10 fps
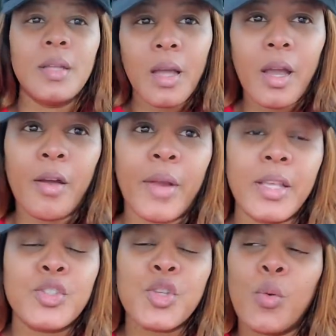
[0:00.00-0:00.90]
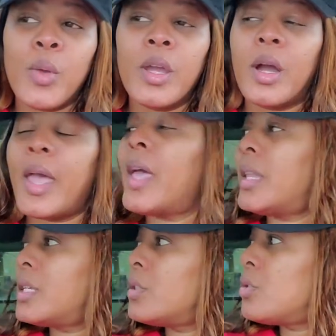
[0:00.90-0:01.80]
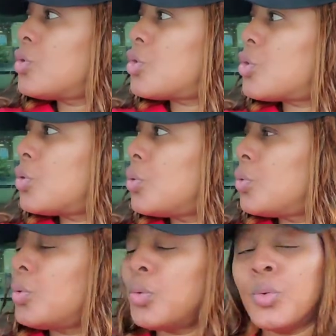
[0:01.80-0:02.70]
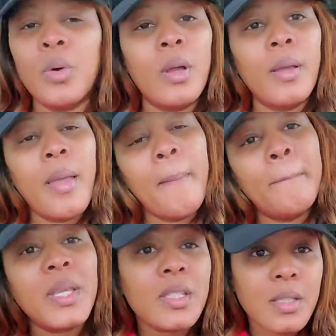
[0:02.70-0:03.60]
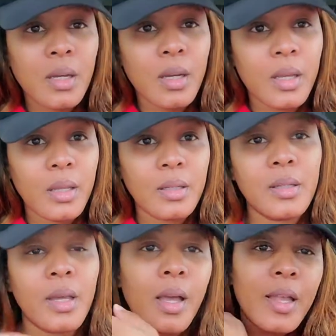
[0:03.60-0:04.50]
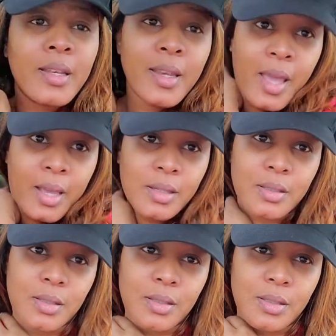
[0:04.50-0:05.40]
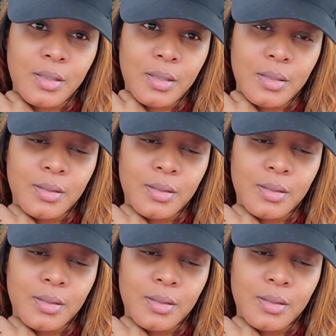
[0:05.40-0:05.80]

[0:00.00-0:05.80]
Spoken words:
All right, so we are heading to Pizza Hut next.